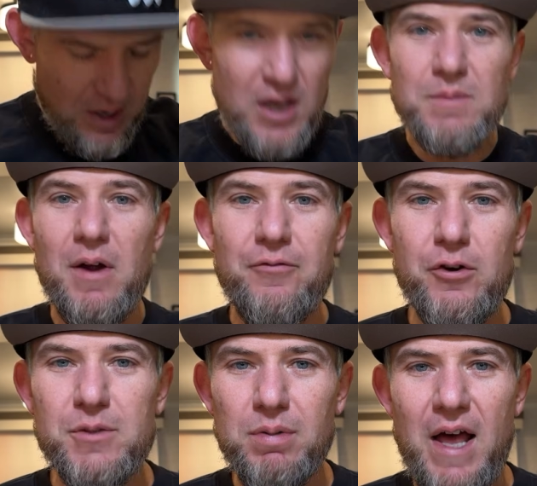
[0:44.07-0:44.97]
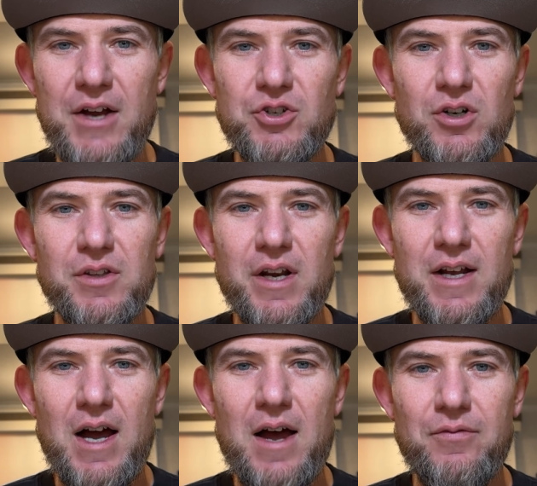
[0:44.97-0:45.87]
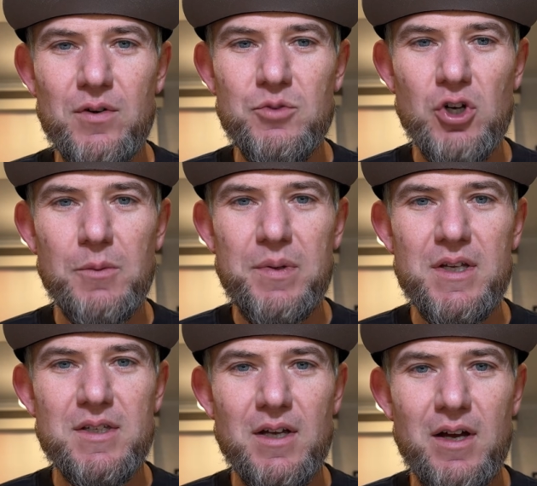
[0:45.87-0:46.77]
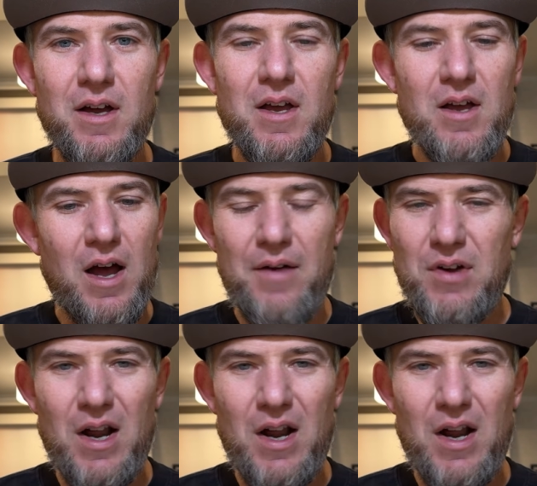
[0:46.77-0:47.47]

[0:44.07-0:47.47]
It's my first black shirt that I got from Junk Pizza. I've got